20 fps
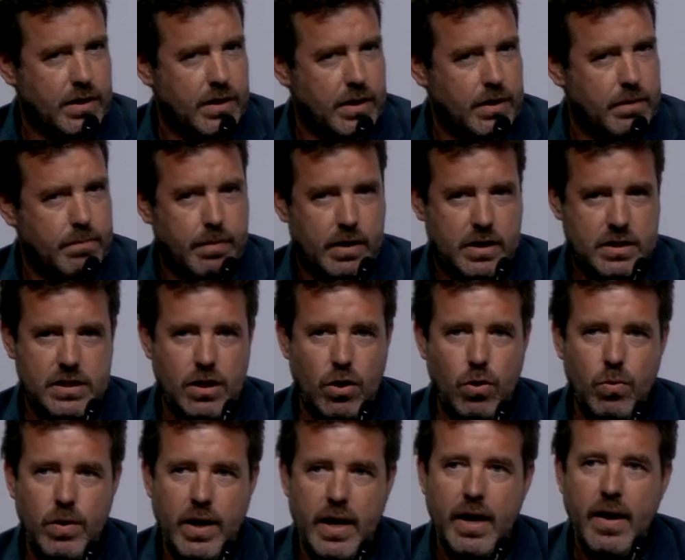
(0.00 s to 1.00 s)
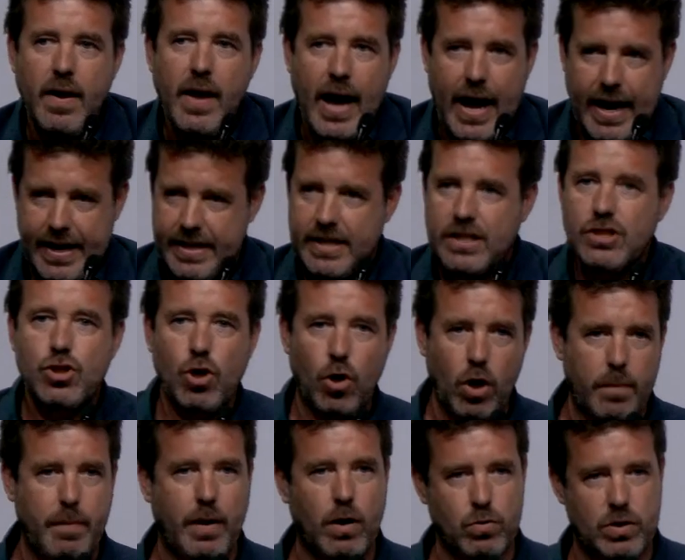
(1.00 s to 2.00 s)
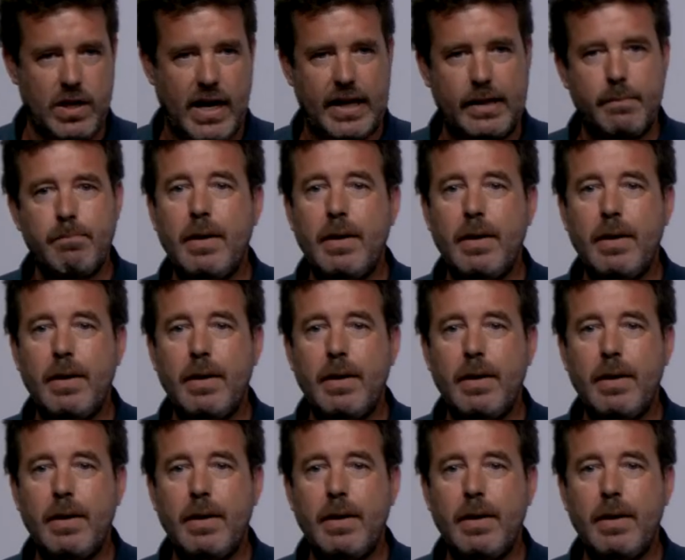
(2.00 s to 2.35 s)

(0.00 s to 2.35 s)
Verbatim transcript: in Barcelona, and it's all about that.